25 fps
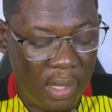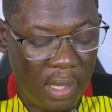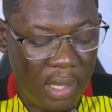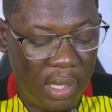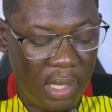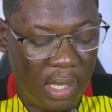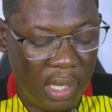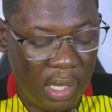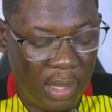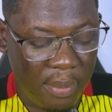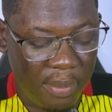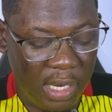
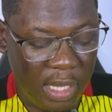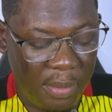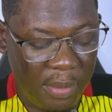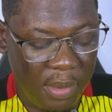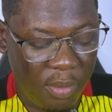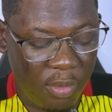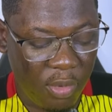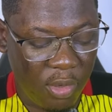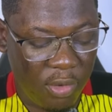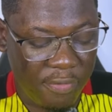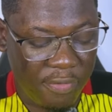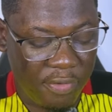Um, let me
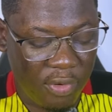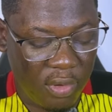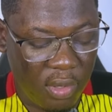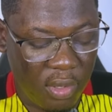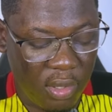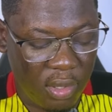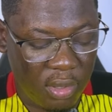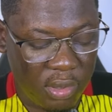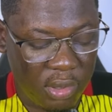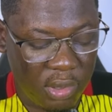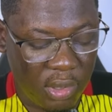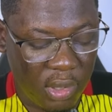move
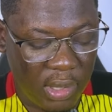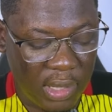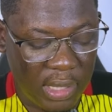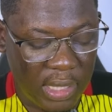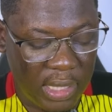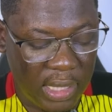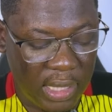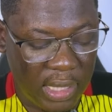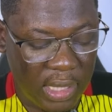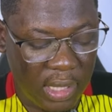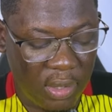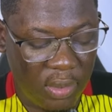on.
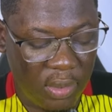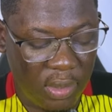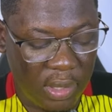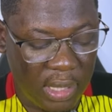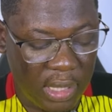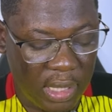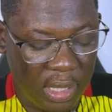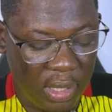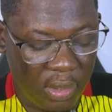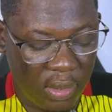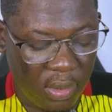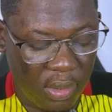Okay,
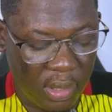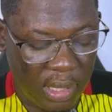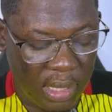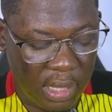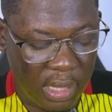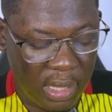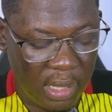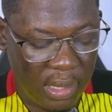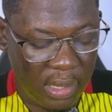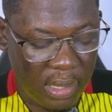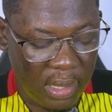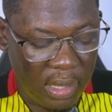okay, okay,